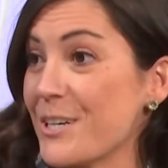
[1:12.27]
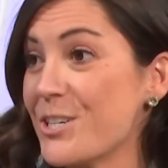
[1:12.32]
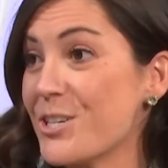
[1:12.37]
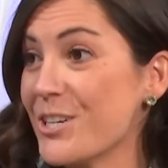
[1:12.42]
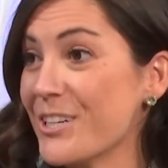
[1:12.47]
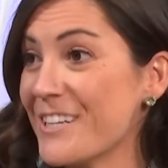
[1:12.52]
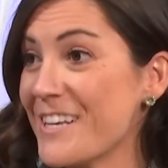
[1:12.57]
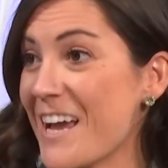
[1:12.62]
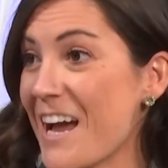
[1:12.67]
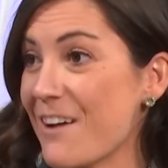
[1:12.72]

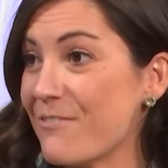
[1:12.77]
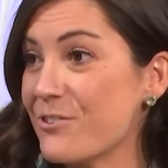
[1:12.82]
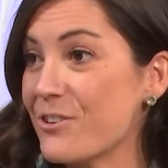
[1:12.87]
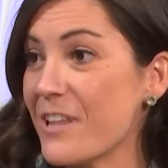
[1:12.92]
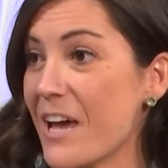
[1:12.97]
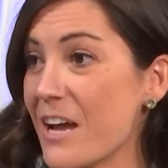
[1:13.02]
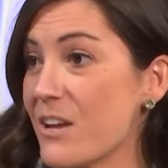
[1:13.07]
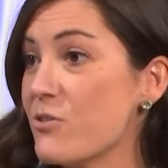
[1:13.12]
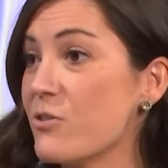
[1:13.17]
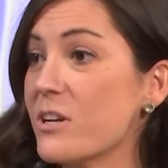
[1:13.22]
chilly after
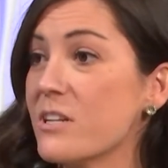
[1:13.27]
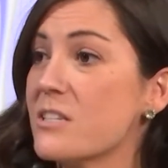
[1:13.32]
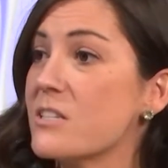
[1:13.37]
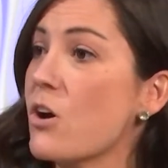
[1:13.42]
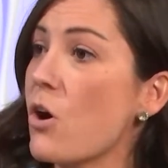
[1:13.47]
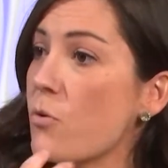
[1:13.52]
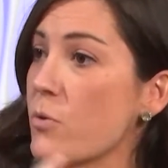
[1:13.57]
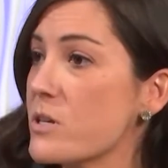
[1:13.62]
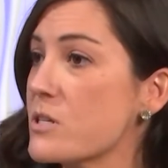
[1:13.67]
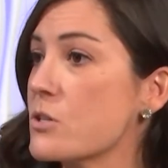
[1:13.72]
that, you can
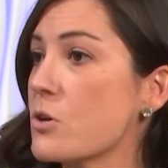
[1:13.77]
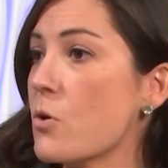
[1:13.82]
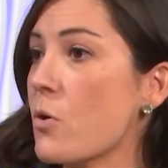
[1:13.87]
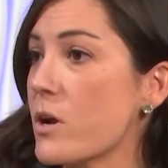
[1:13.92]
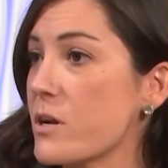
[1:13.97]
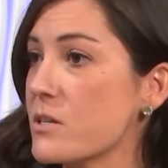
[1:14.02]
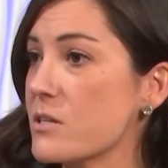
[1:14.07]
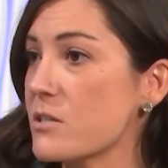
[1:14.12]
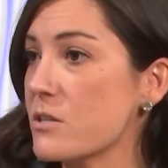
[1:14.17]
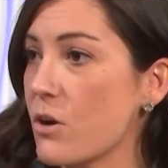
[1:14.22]
always throw
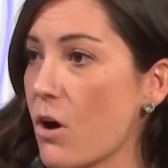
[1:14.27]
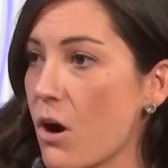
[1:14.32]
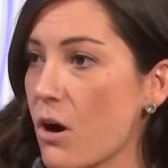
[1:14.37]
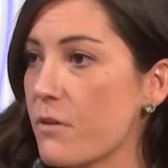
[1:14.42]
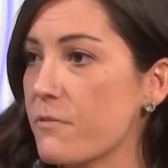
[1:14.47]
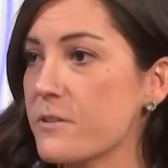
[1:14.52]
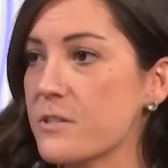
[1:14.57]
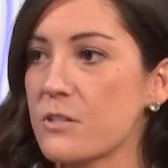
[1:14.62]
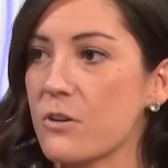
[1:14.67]
on a scarf.